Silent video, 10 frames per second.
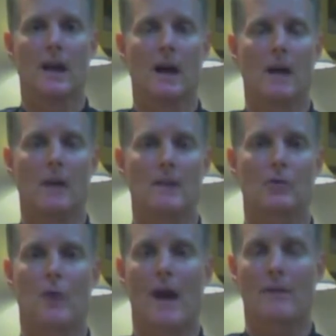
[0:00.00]
It's
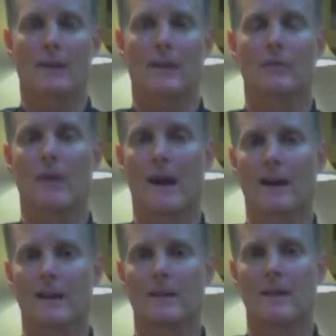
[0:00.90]
graphic, it's
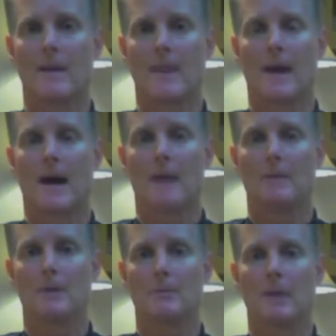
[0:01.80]
violent.
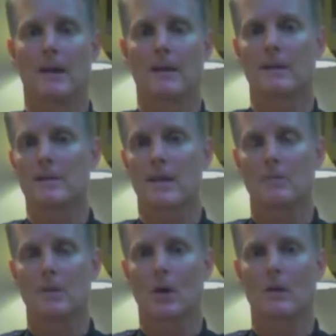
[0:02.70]
But at the
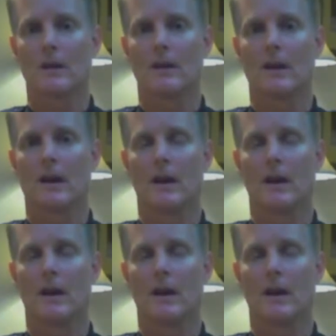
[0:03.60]
same token,